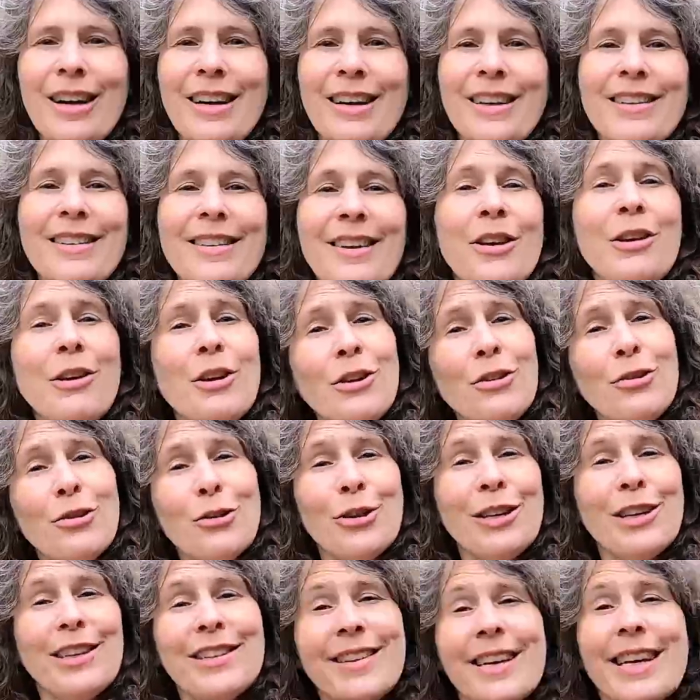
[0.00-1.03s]
so you can
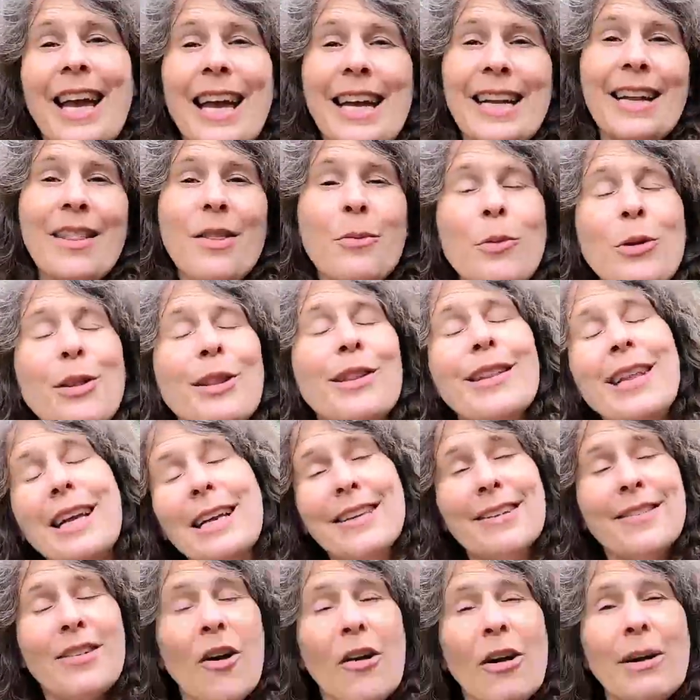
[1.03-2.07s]
join us again in the woods
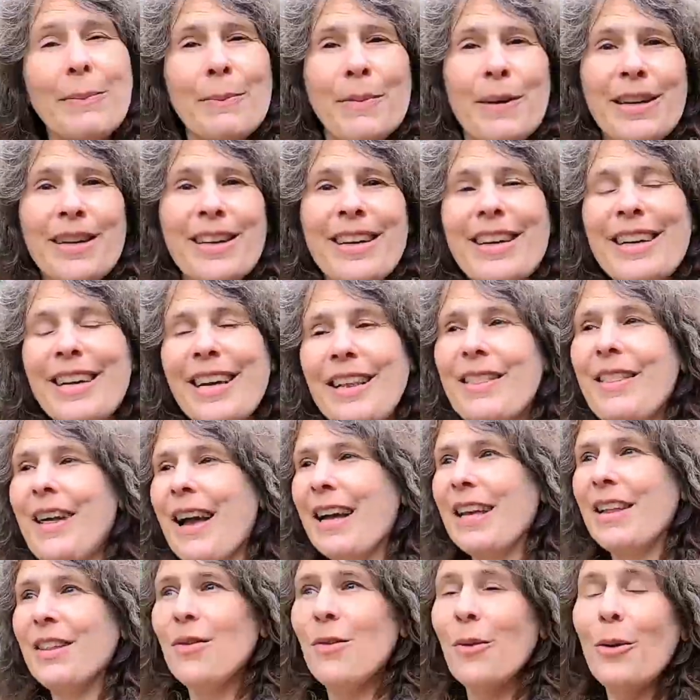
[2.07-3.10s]
next time. And
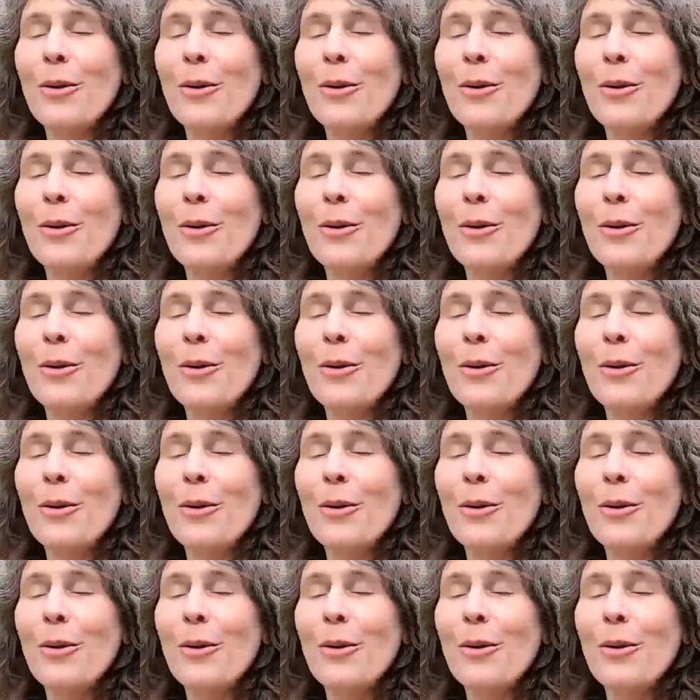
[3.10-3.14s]
thanks for